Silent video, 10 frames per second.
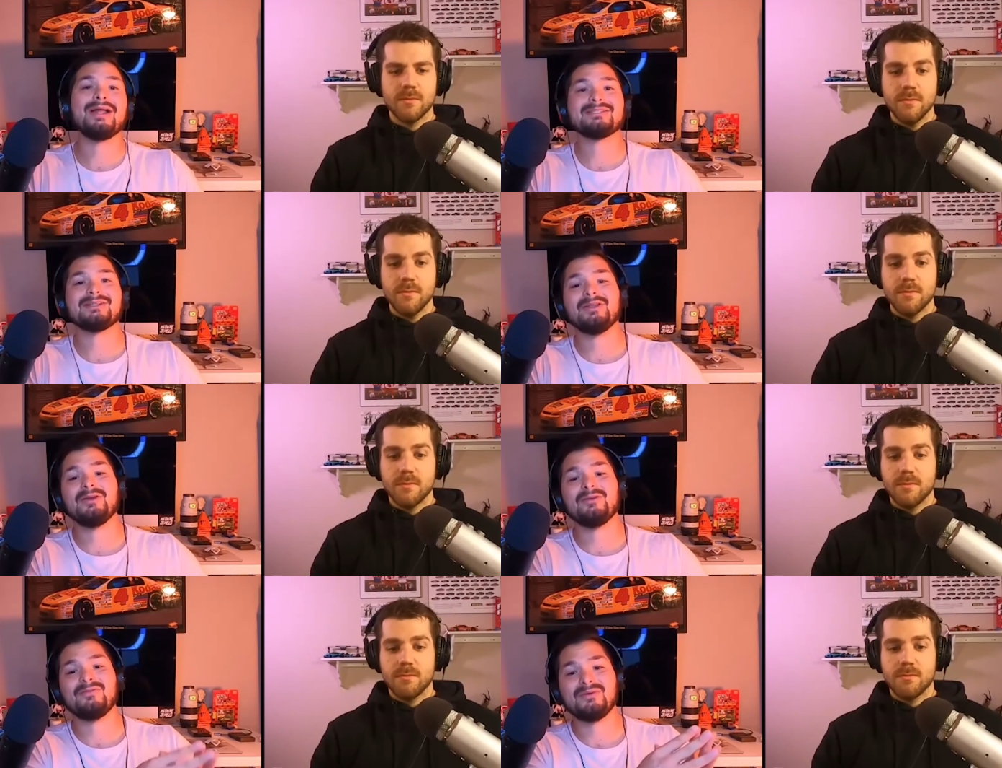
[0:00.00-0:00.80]
Speaker 1: on their
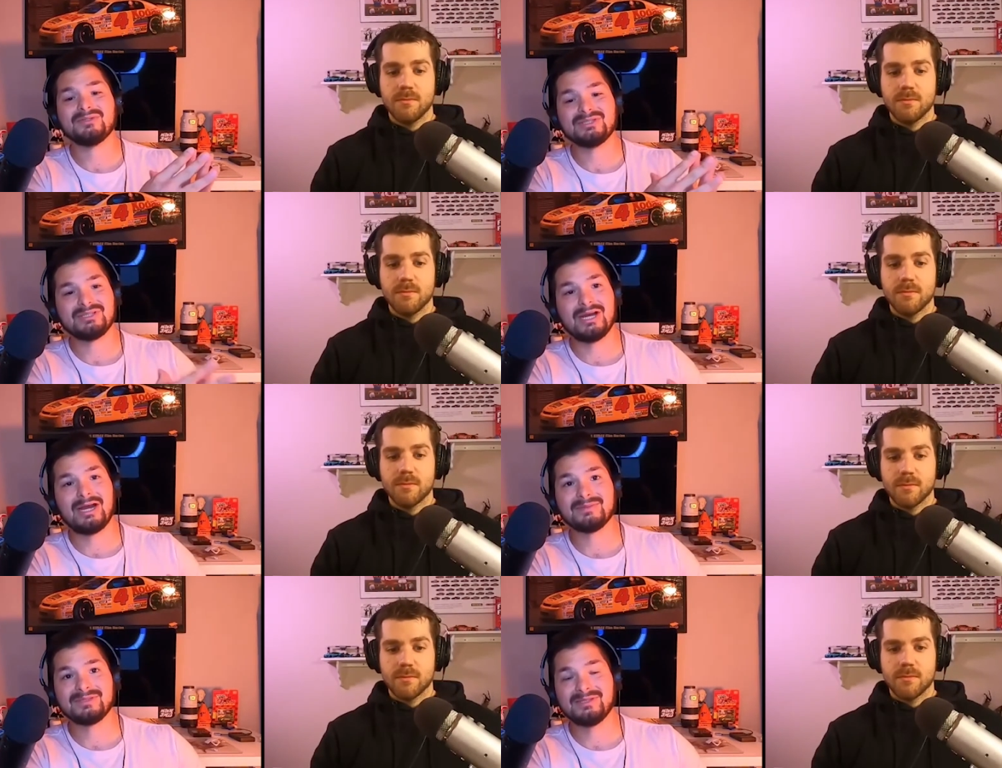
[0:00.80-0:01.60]
first
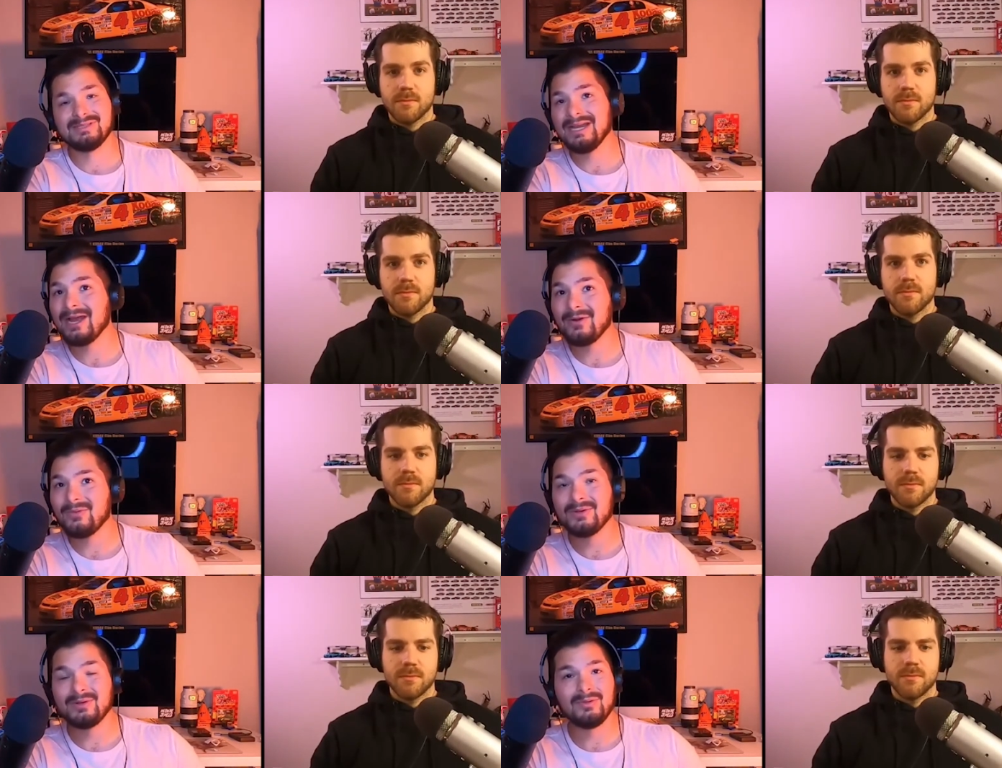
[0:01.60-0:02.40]
stops, because now
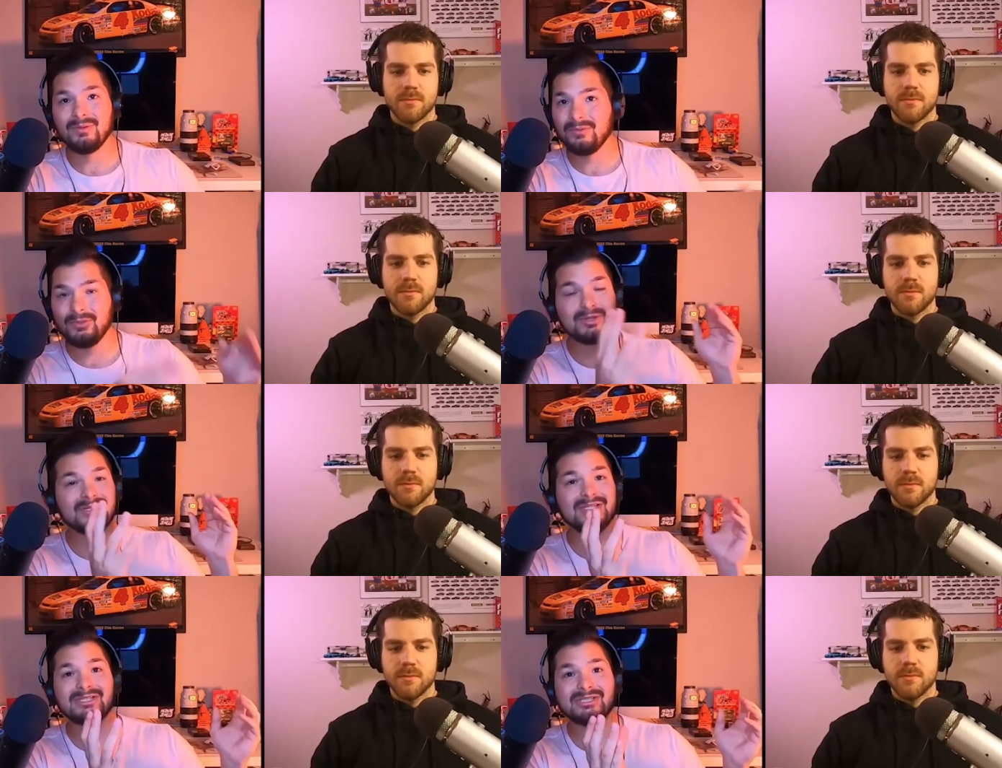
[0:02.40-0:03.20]
the
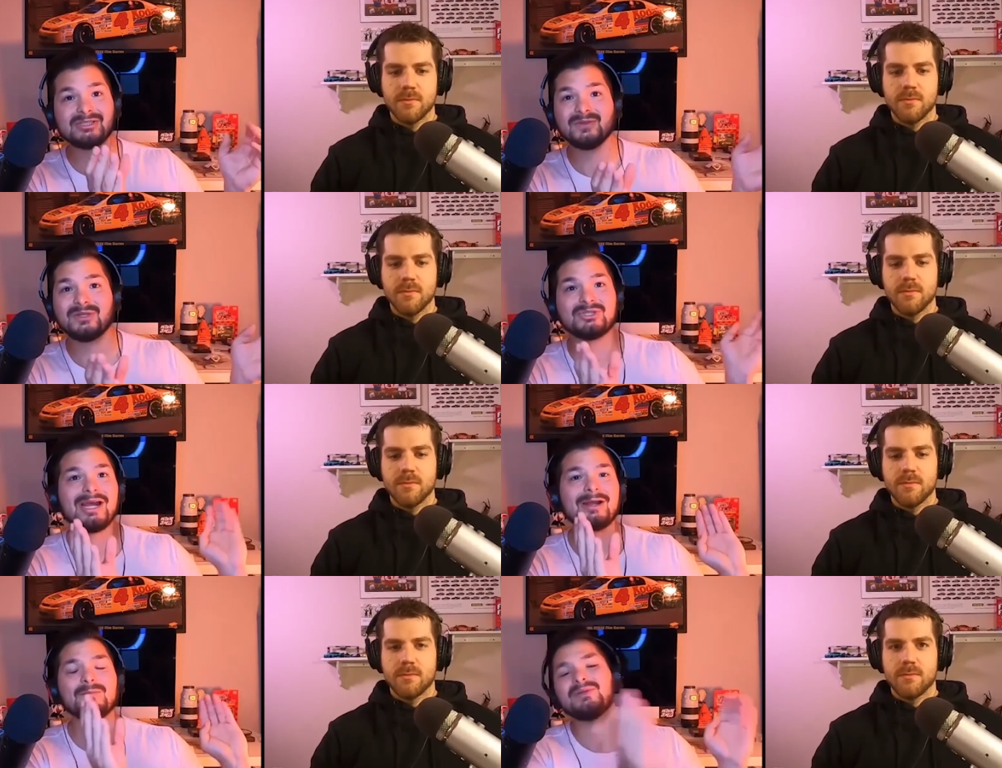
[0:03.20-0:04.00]
conditions for the track
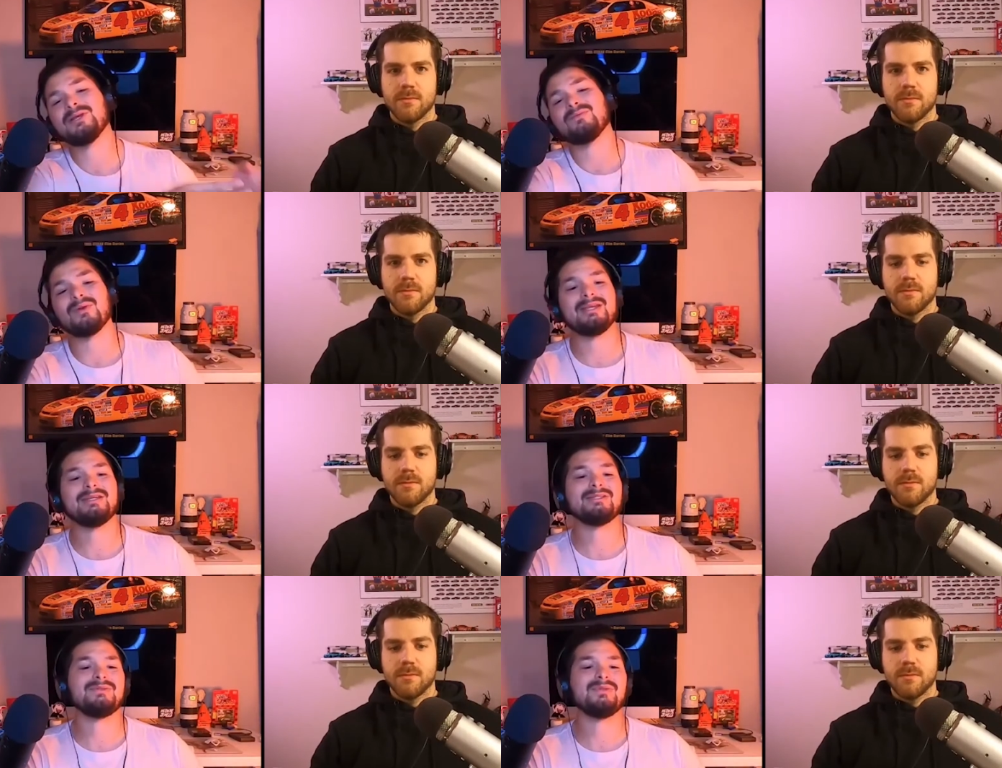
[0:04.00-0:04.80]
are playing right
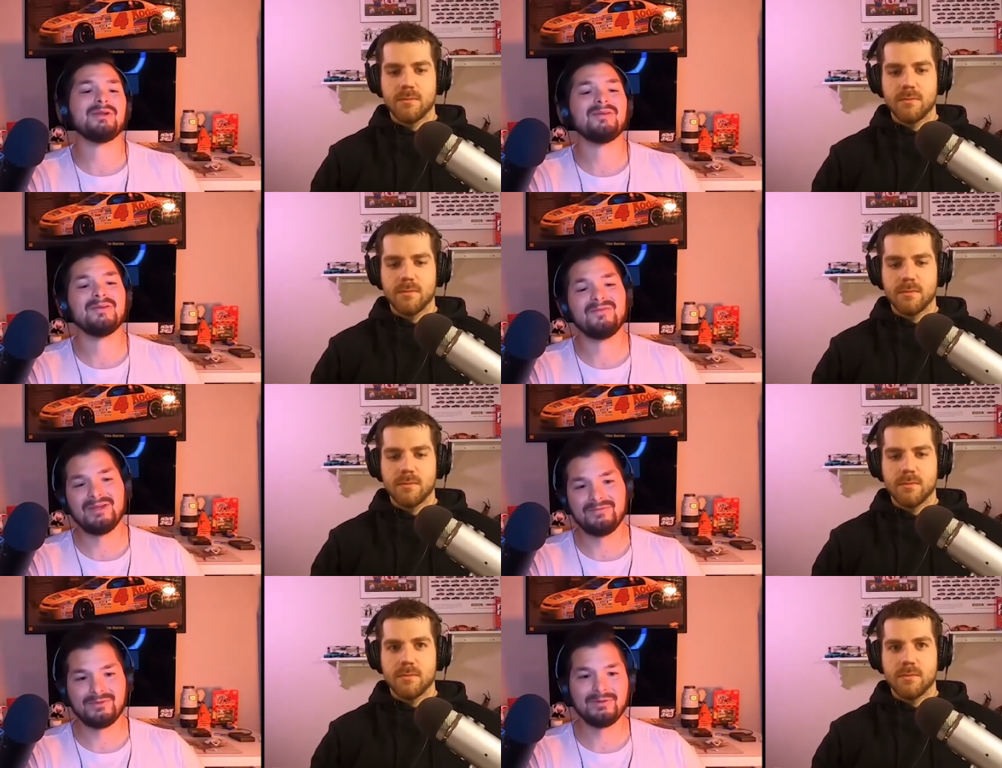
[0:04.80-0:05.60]
into their
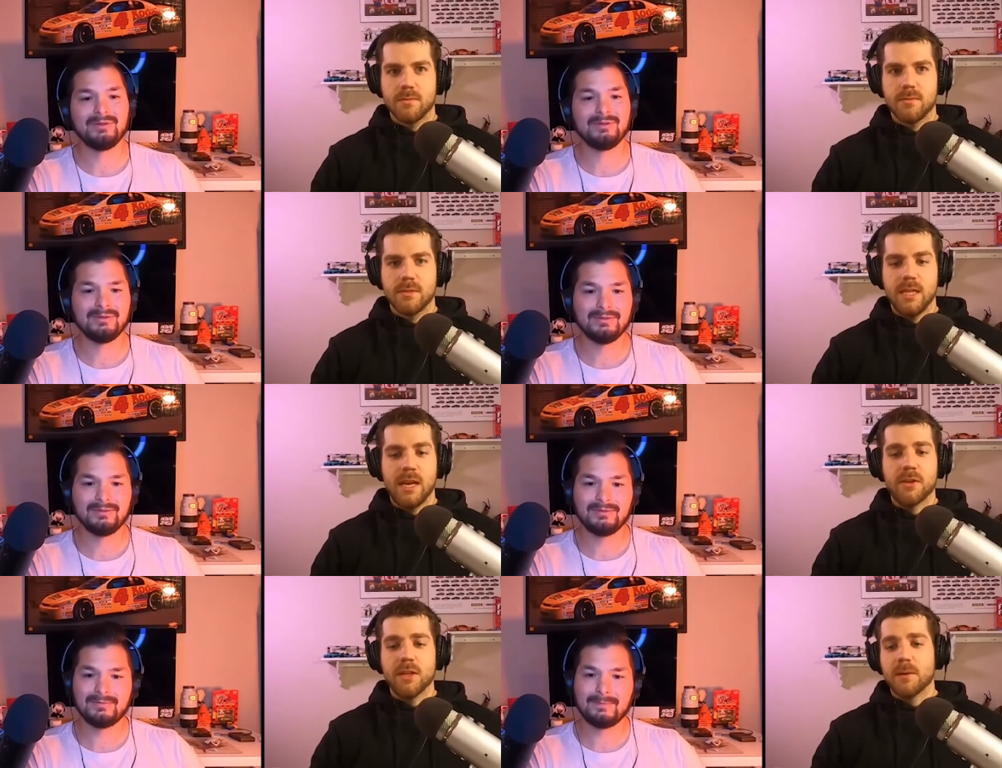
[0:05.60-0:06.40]
favor.
Speaker 2: Yeah,
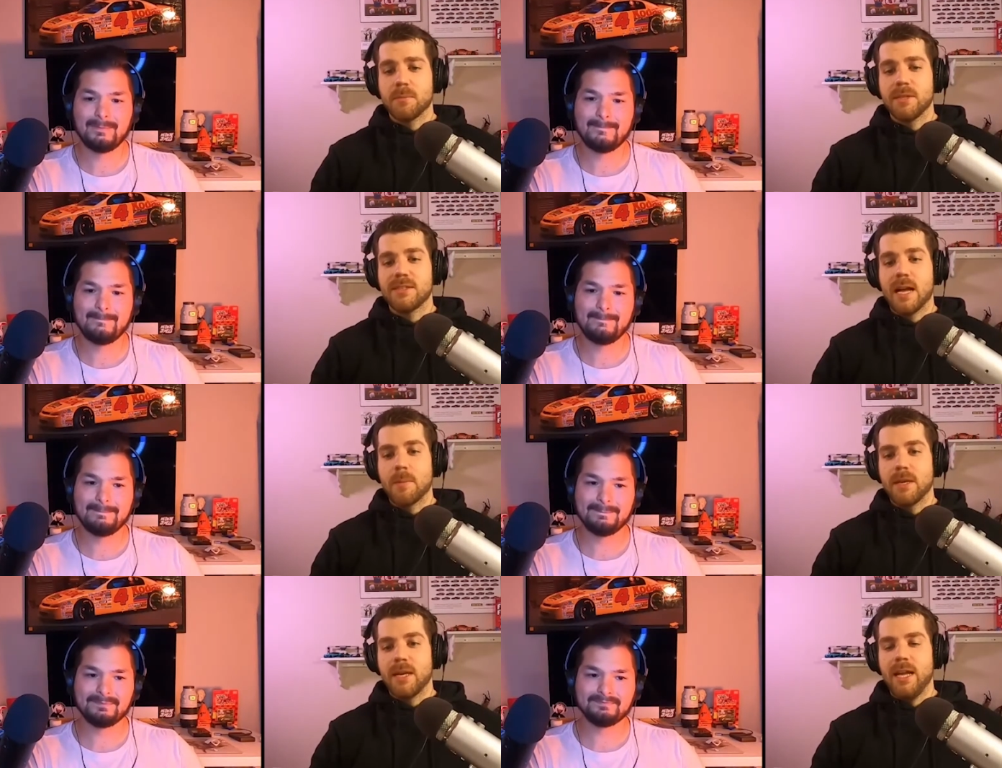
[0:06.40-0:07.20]
they're like a pit
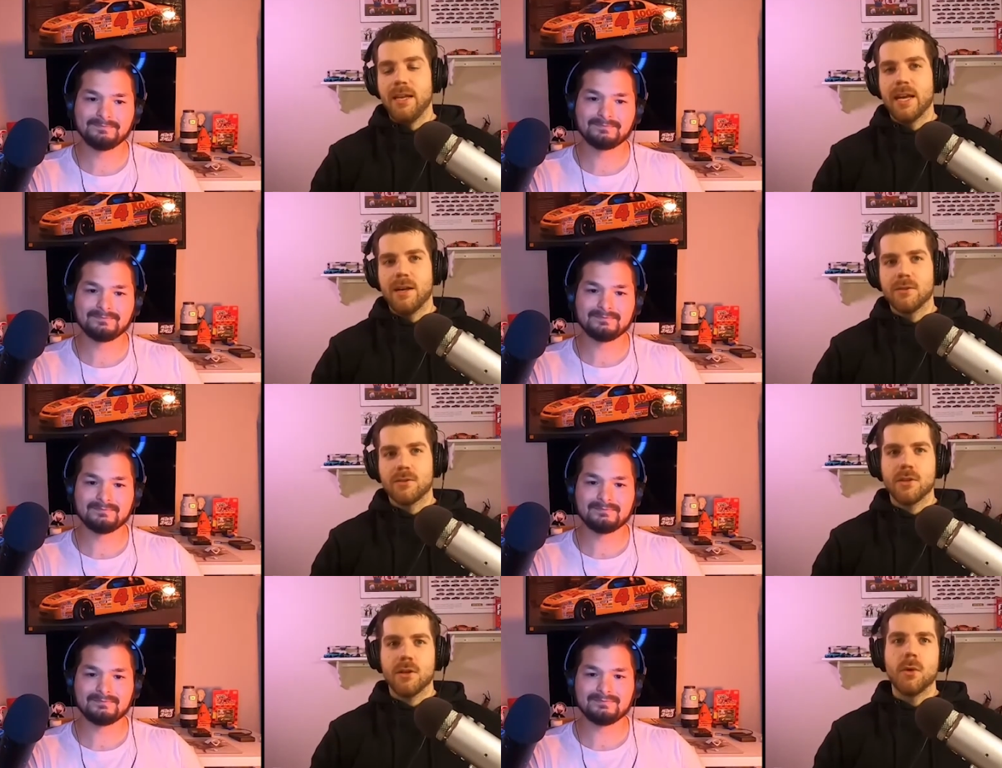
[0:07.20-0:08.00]
stop ahead now.
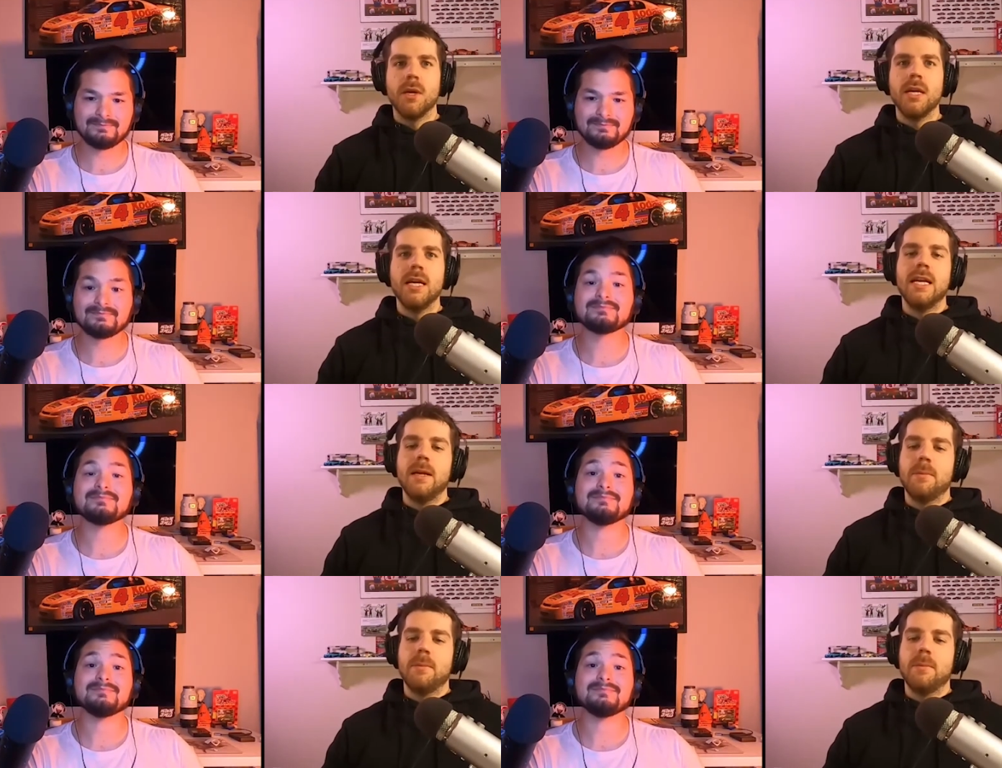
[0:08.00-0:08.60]
So
Speaker 1: mm-hmm.